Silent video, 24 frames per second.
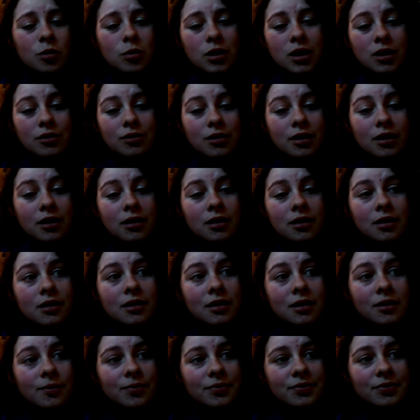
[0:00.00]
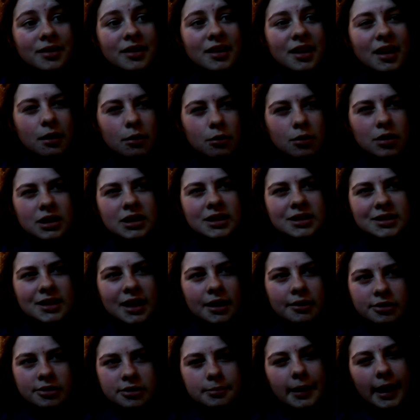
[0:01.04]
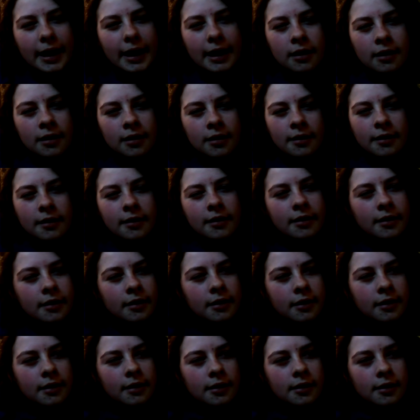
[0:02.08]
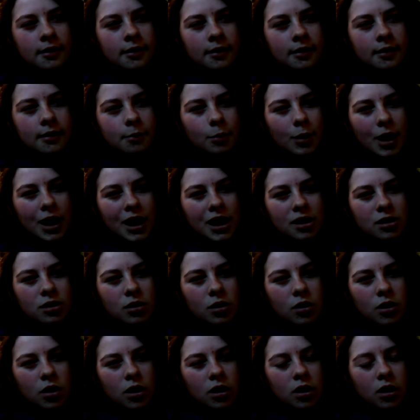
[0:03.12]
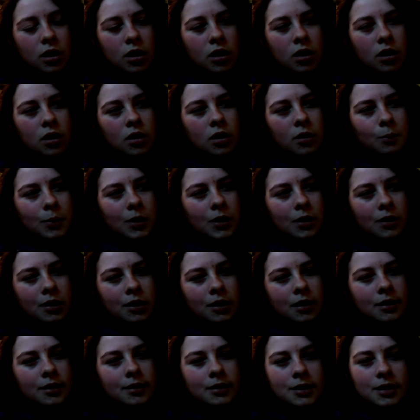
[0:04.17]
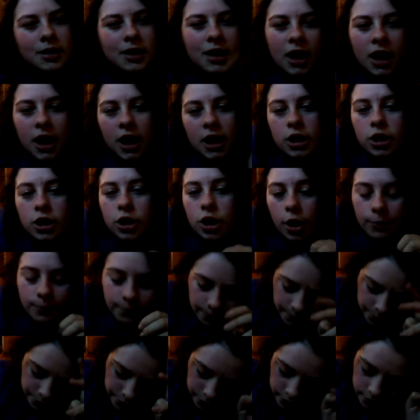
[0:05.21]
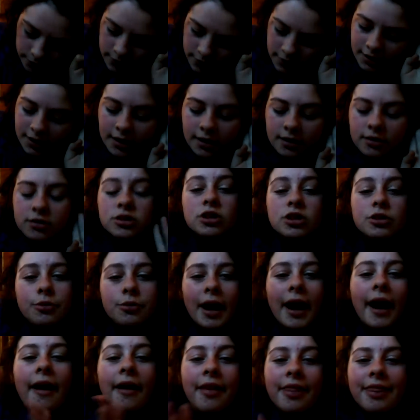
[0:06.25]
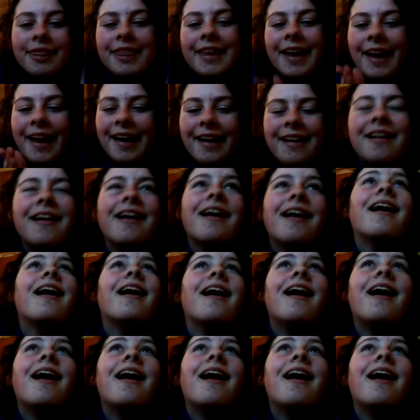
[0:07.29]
whatever. I want to say it was May 3rd. I don't know. I was around then.